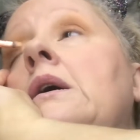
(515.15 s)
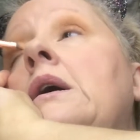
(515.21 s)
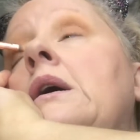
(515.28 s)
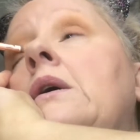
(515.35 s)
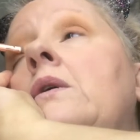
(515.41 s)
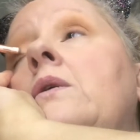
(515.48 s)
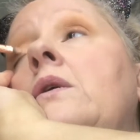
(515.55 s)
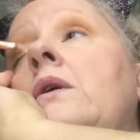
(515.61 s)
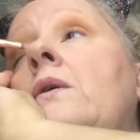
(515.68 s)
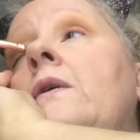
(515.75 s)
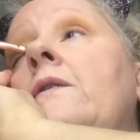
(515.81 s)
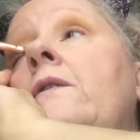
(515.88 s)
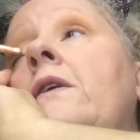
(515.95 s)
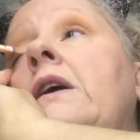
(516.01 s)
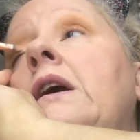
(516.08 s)
I don't know
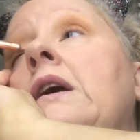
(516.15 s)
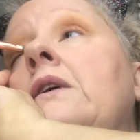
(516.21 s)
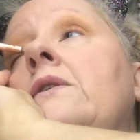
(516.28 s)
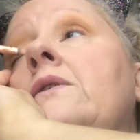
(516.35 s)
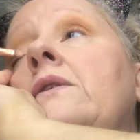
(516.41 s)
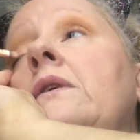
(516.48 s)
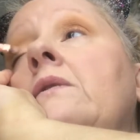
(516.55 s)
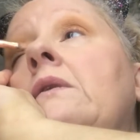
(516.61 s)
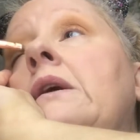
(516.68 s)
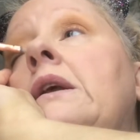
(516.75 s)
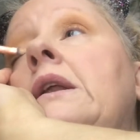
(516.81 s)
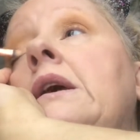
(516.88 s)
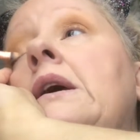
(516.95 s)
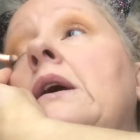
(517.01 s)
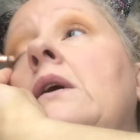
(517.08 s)
if you can see right
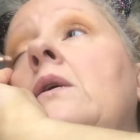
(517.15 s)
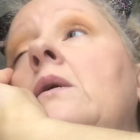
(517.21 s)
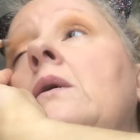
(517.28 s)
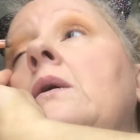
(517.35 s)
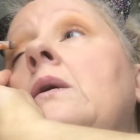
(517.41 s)
now,